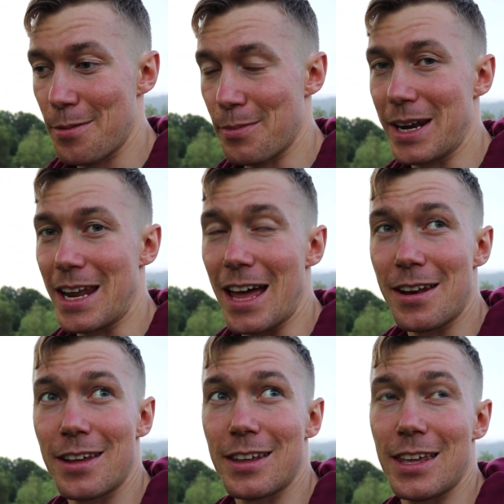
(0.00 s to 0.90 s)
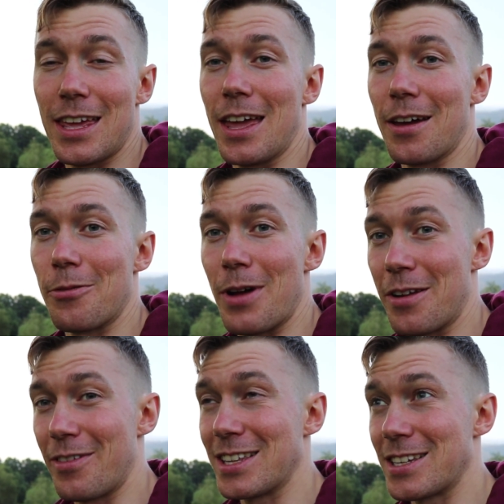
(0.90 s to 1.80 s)
My dad, he
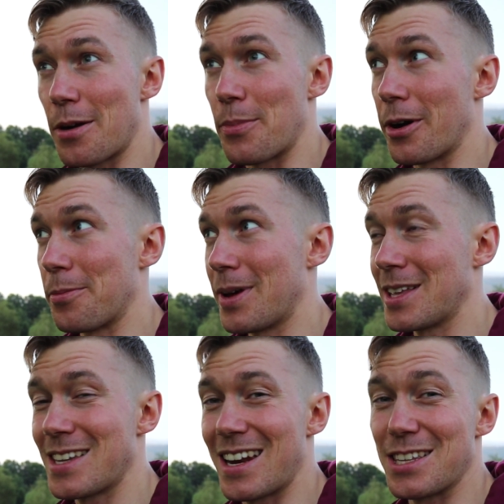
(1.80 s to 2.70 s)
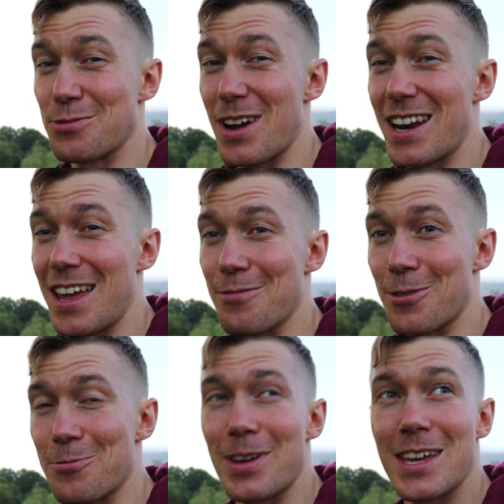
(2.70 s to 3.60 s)
renovated our apartment and it's ready in
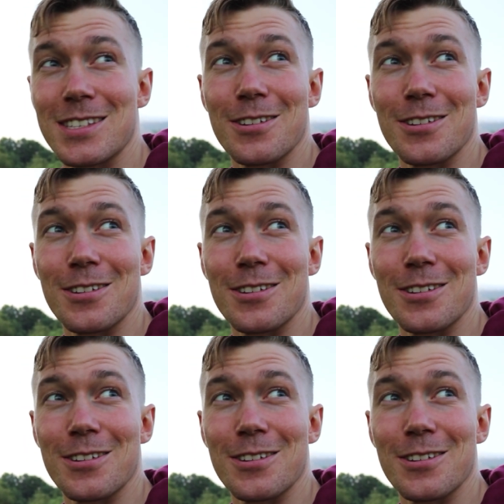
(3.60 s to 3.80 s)
1 week,